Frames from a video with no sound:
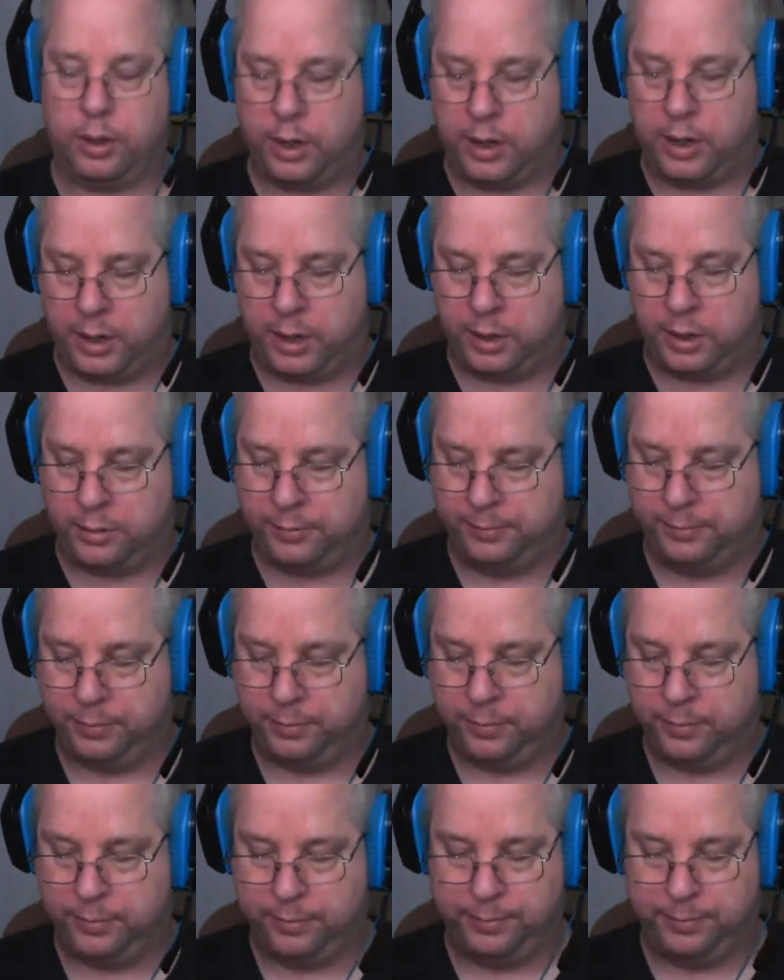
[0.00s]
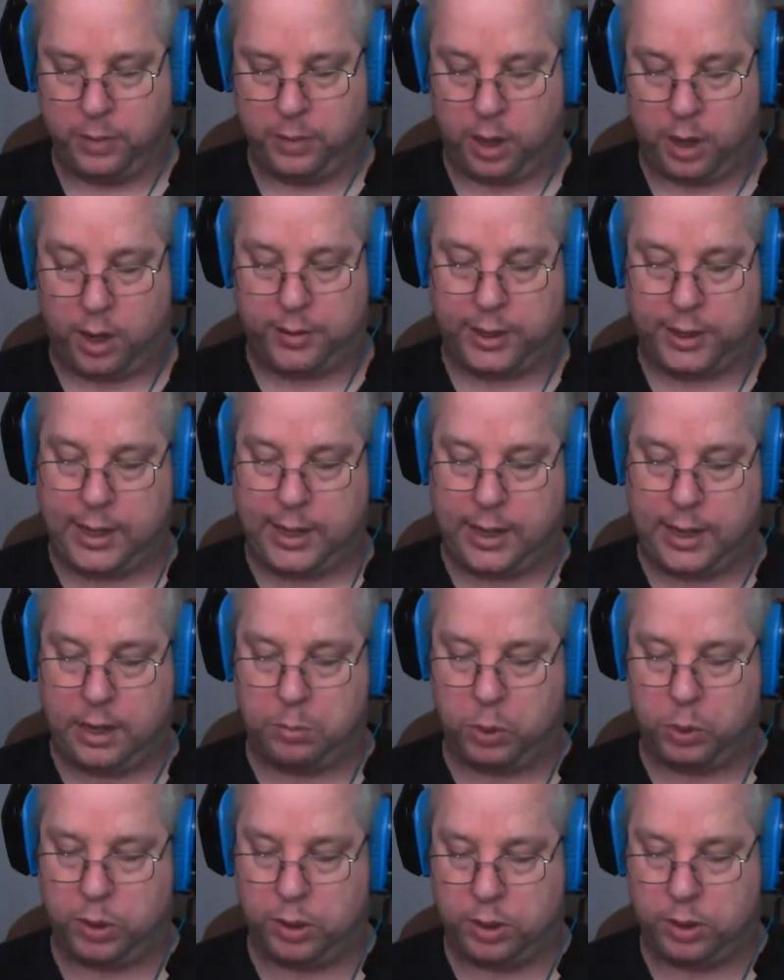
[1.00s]
on the
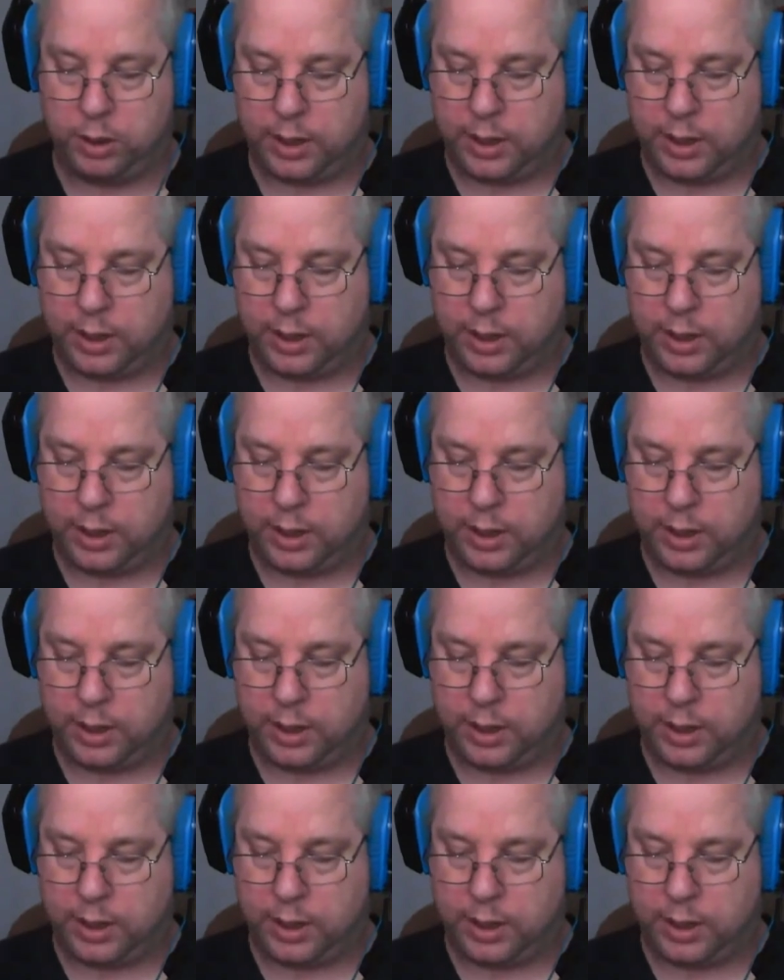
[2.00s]
camera.